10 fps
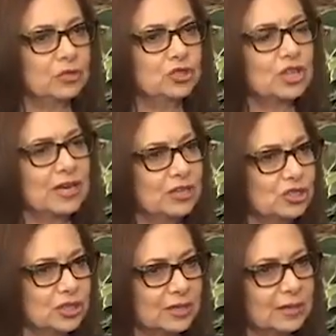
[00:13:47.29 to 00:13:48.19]

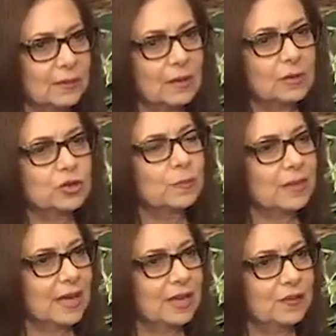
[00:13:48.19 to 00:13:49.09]
changing your
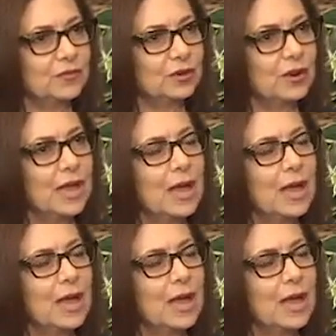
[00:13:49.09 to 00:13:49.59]
behavior.